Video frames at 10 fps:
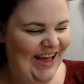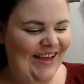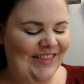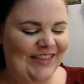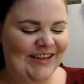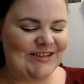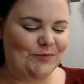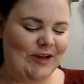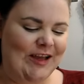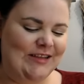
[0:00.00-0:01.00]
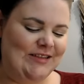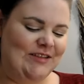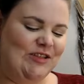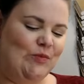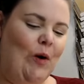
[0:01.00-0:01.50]
This is the
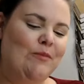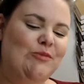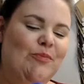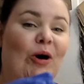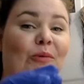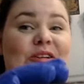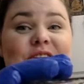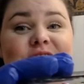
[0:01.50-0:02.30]
swaps pot, which I just